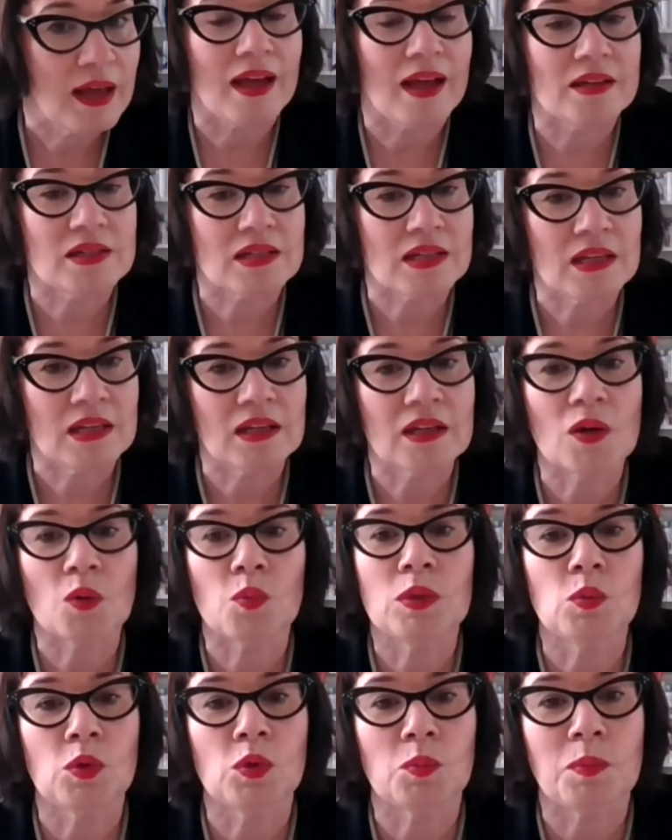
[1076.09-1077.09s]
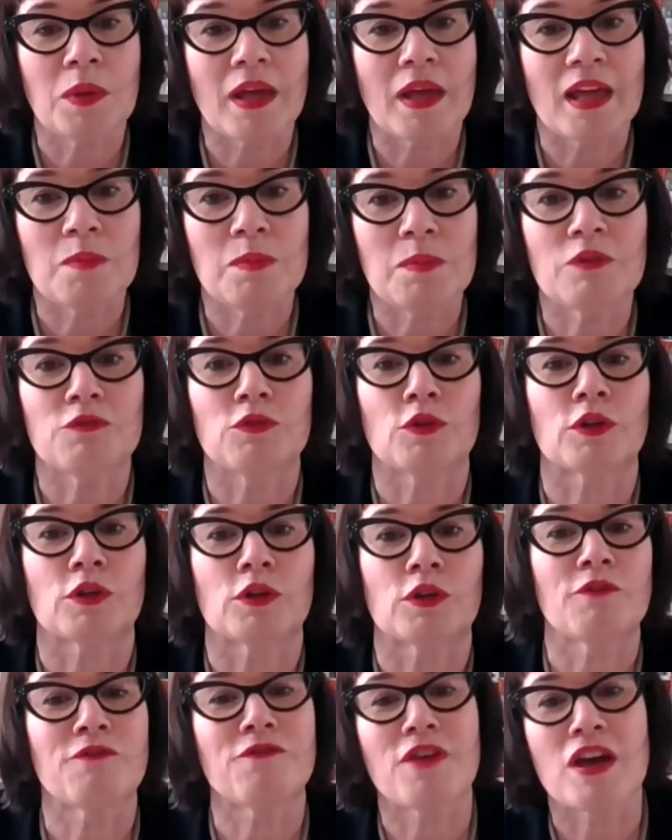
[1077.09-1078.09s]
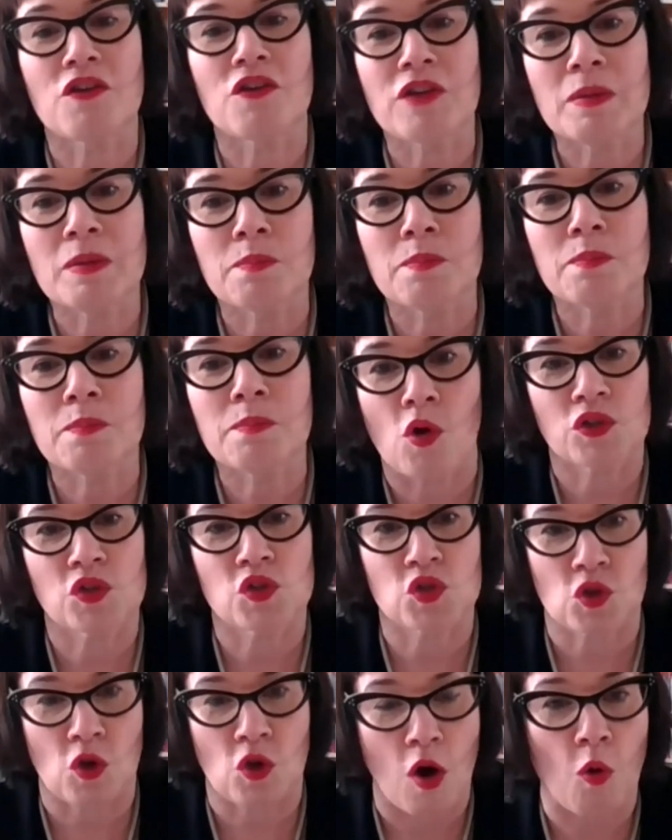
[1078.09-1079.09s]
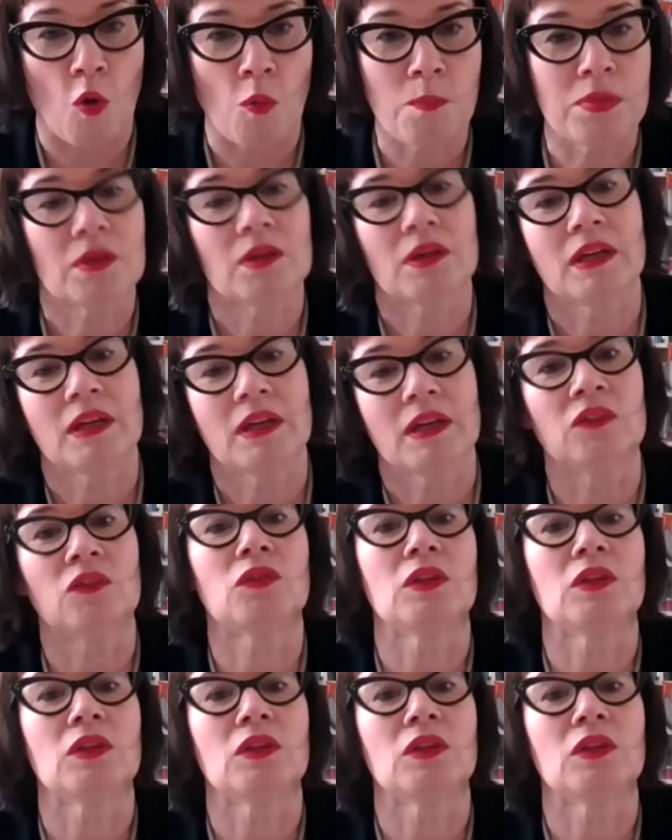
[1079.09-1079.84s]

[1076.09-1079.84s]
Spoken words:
And here we would be aiming for a very broad scope in